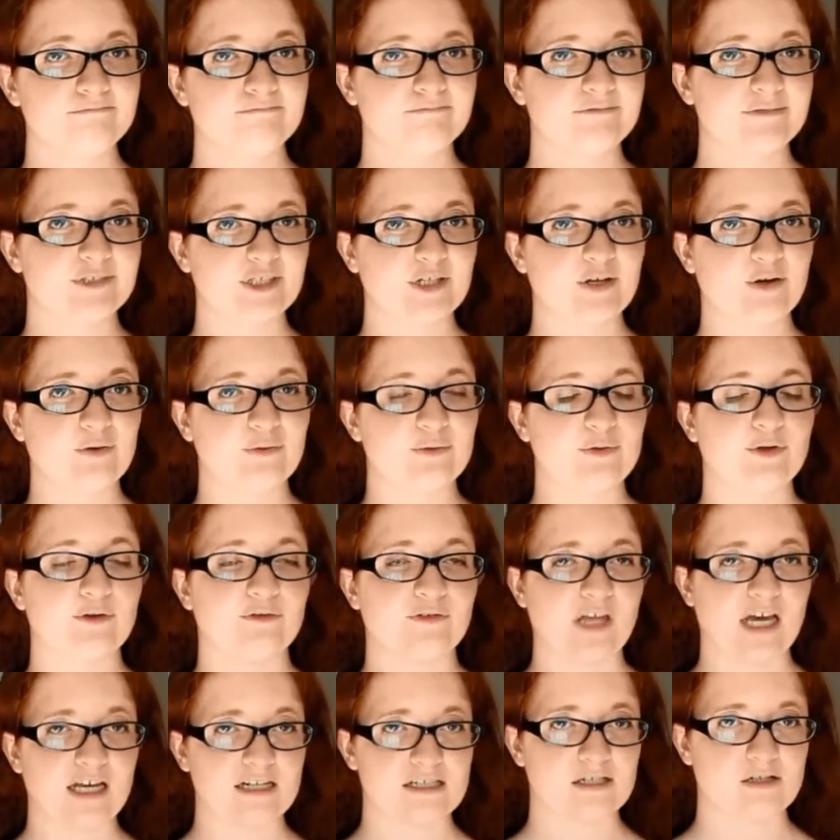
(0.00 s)
So you have
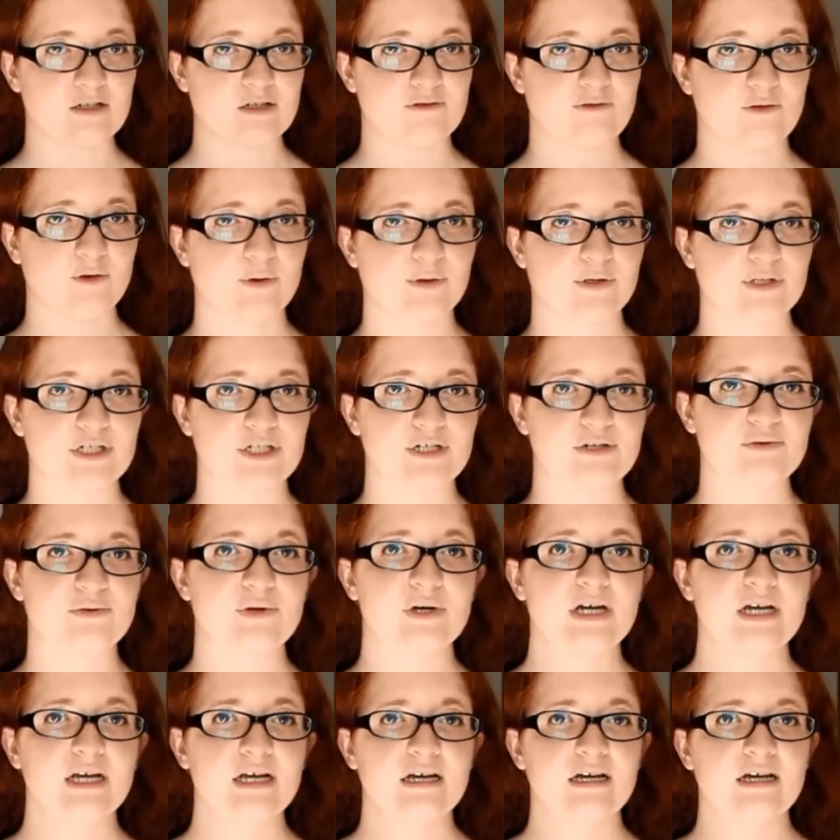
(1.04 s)
that to look forward to.
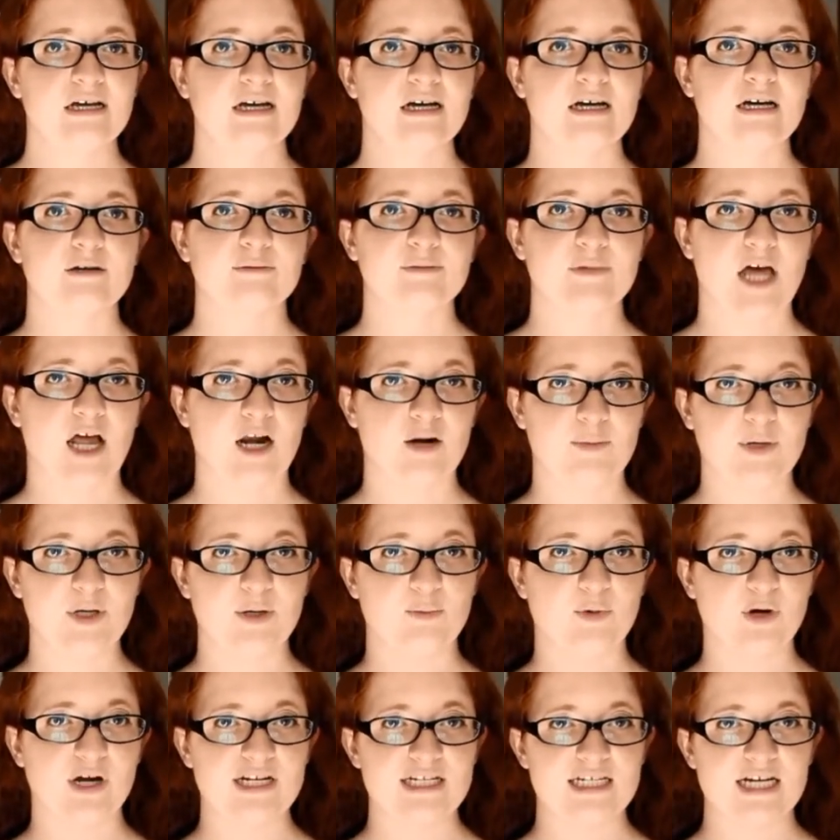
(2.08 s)
That'll be a
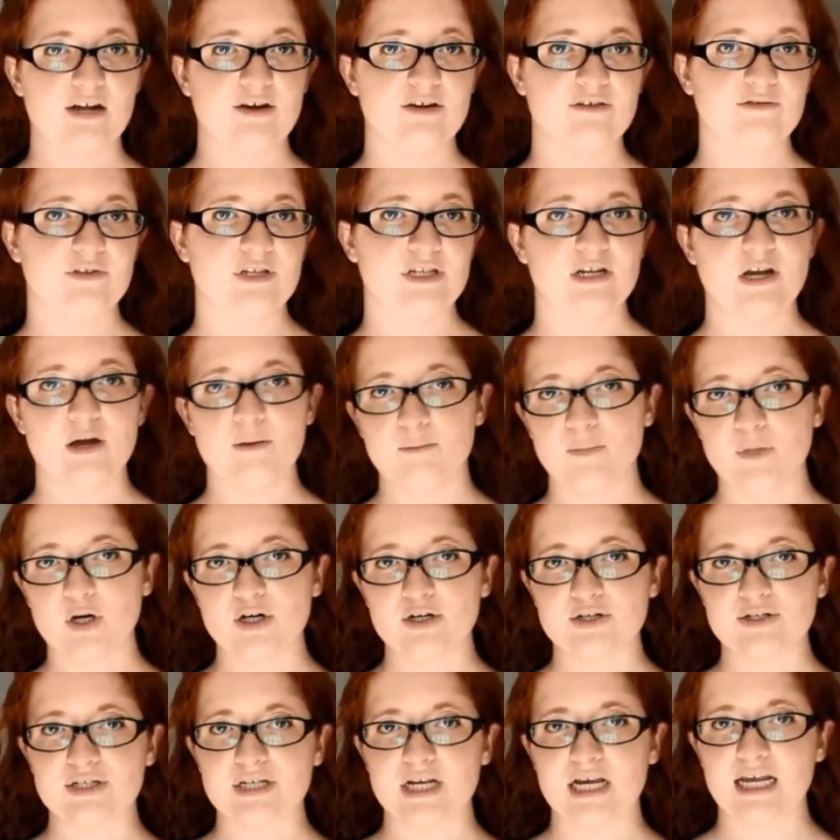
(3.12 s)
breakdown of the
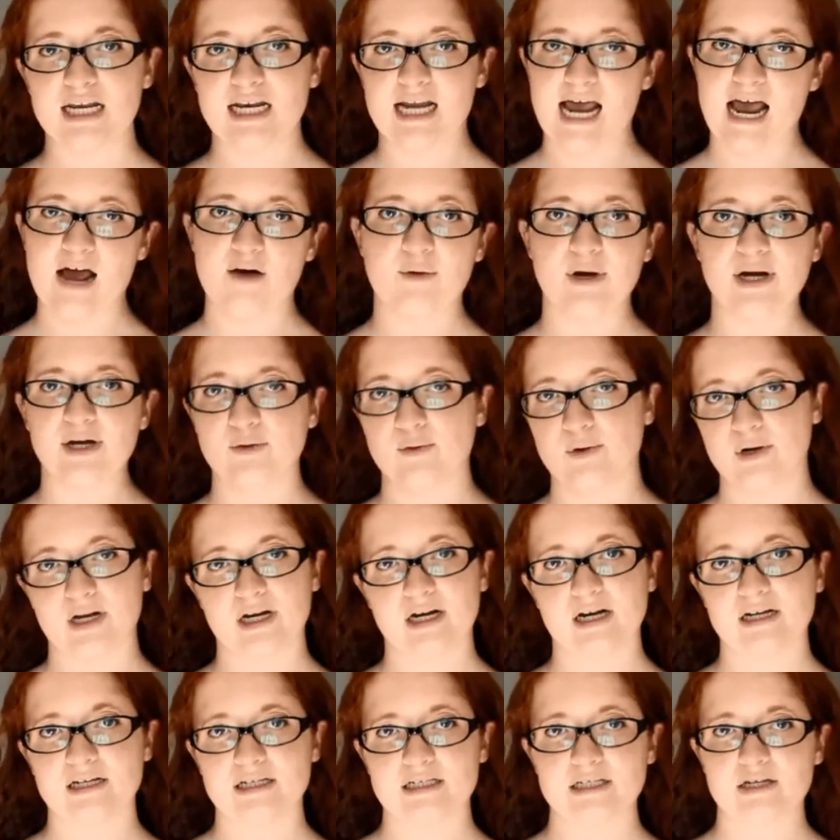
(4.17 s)
numbers and how I
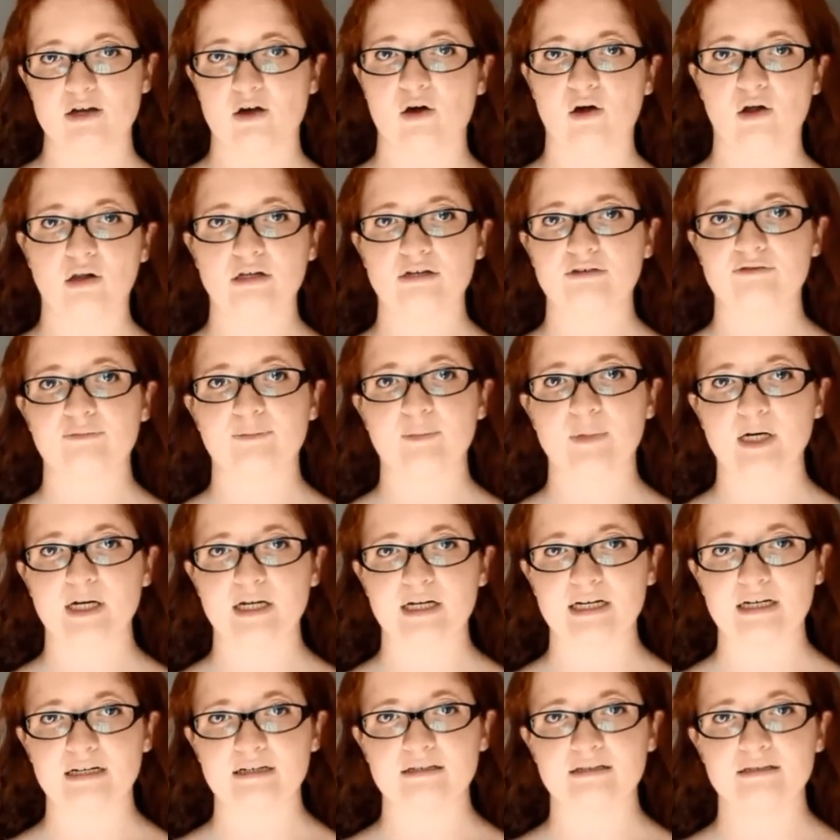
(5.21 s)
organize all of
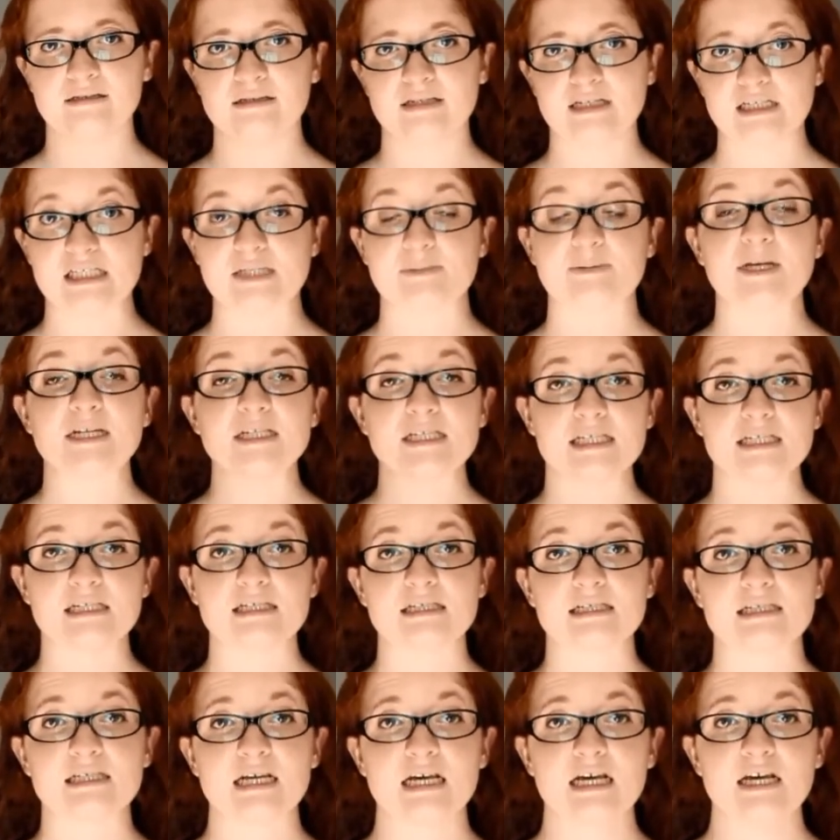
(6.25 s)
my
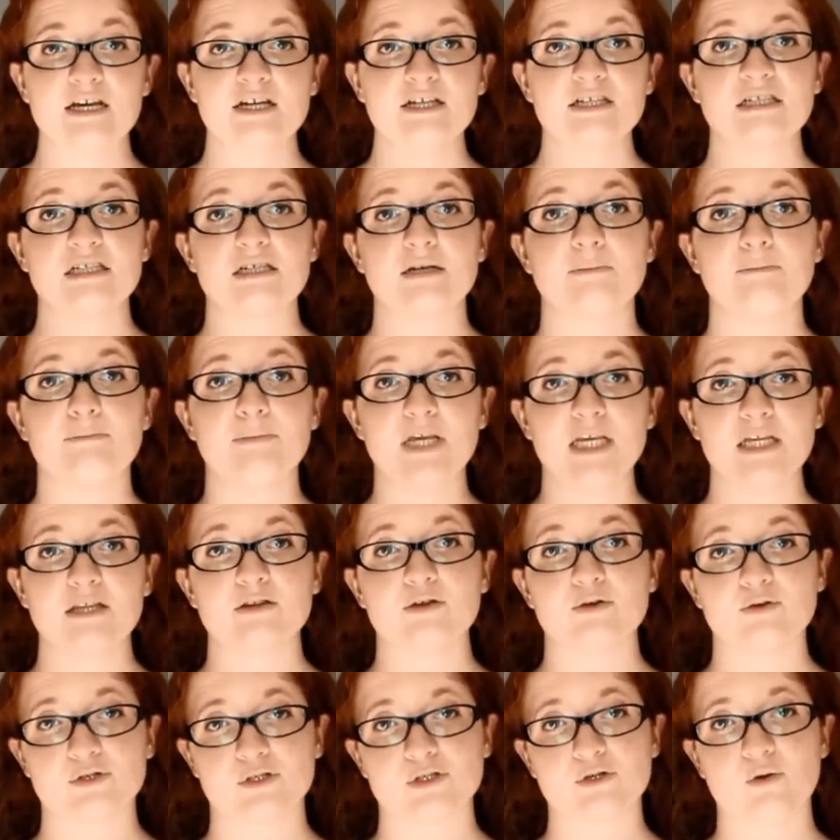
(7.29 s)
expenses to meet
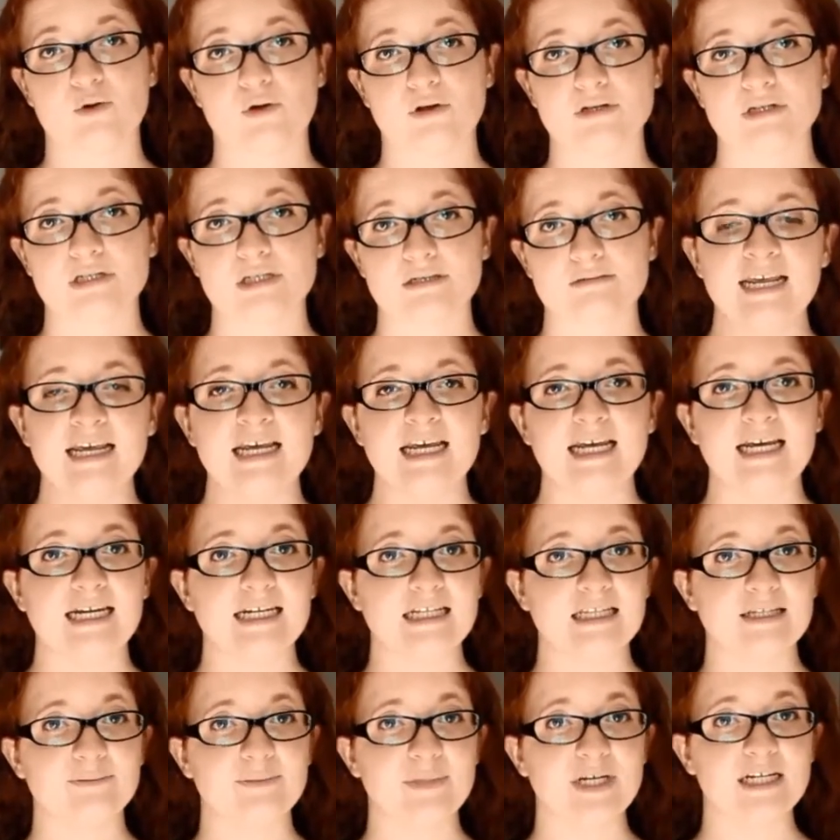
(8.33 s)
those goals.
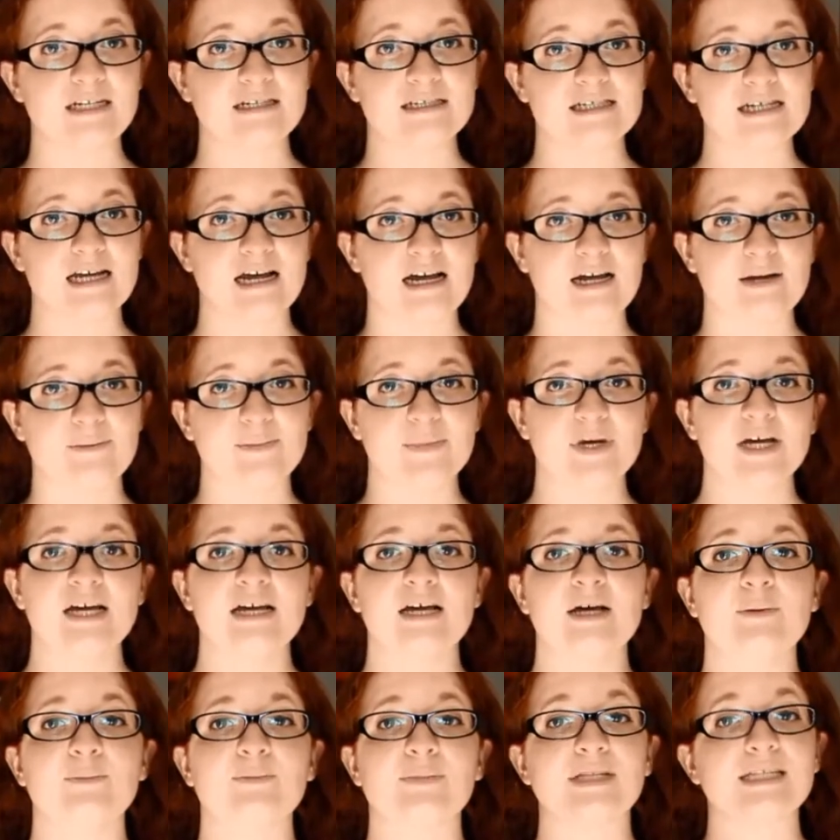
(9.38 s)
In the meantime,
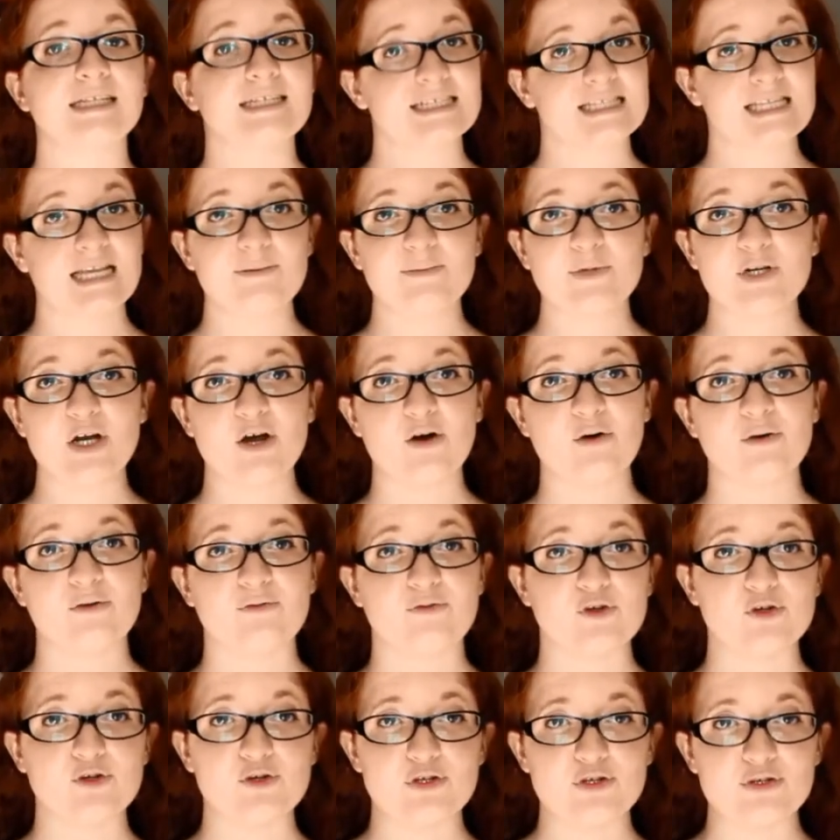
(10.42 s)
please let me know
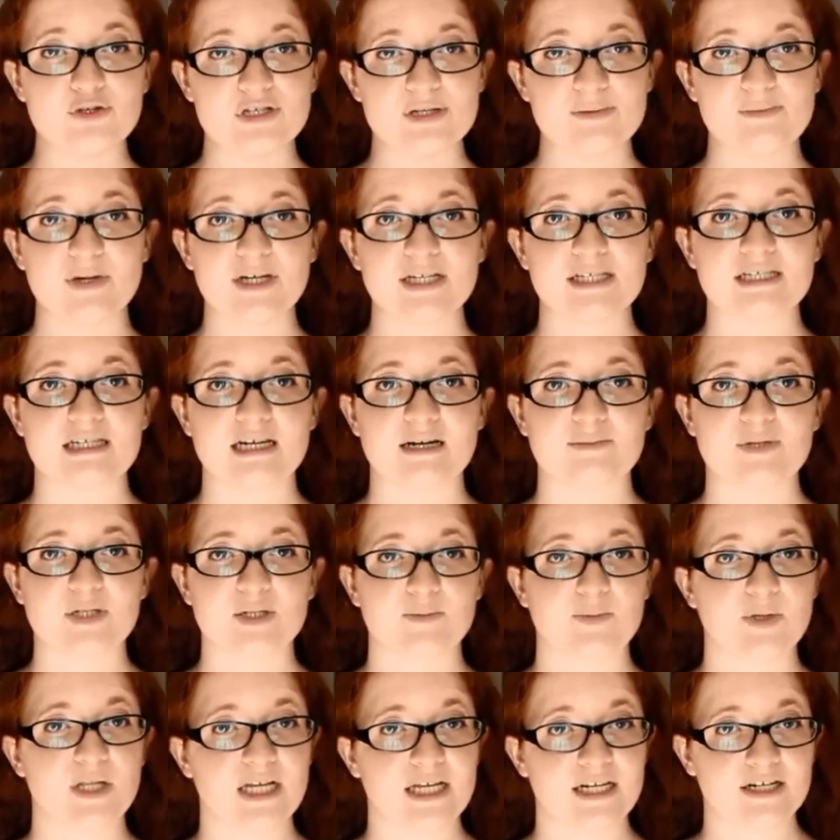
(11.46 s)
if you're using my steps to
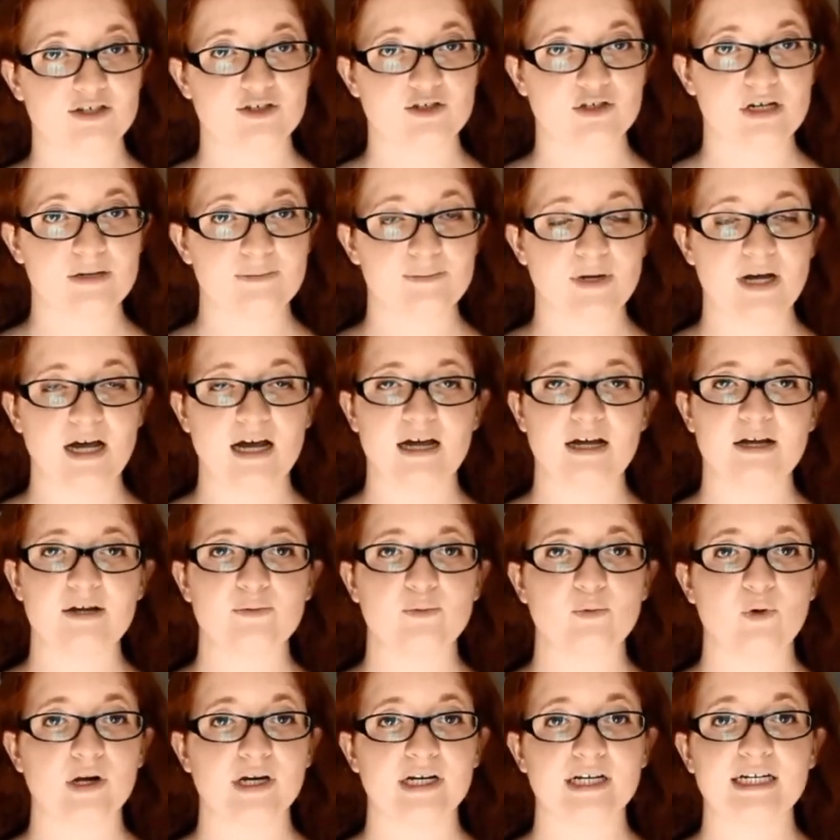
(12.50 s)
plan a trip. I
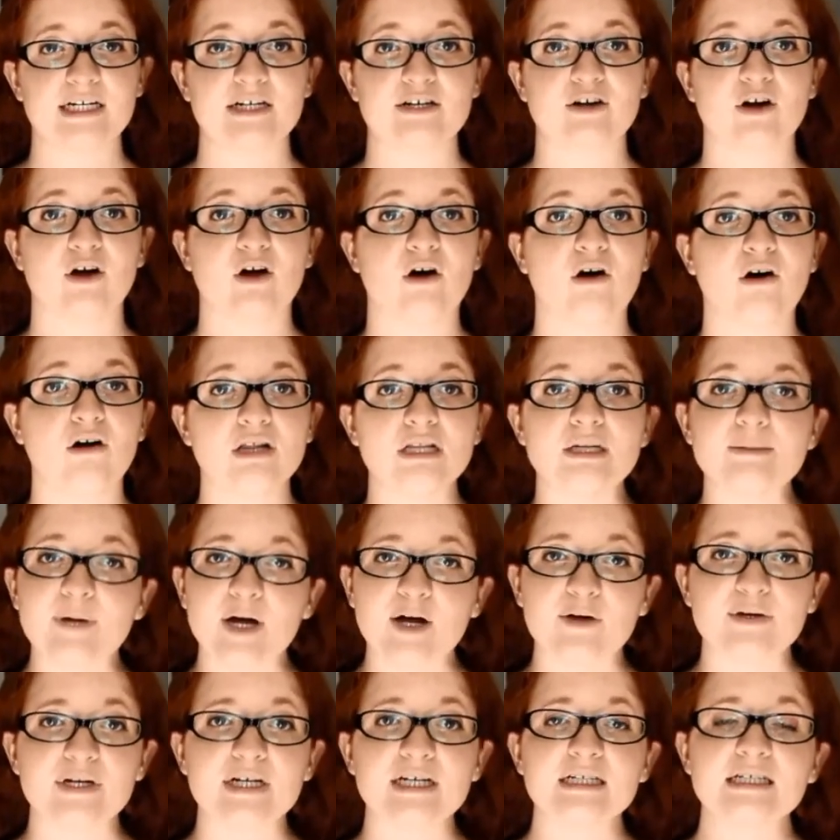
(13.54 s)
want to hear all
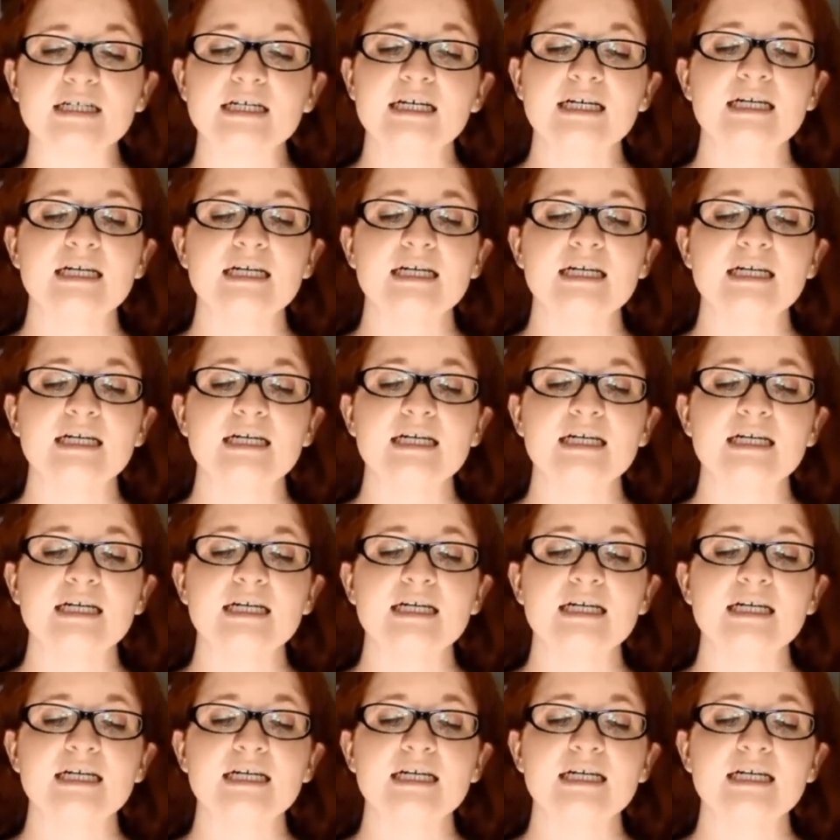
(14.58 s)
about it.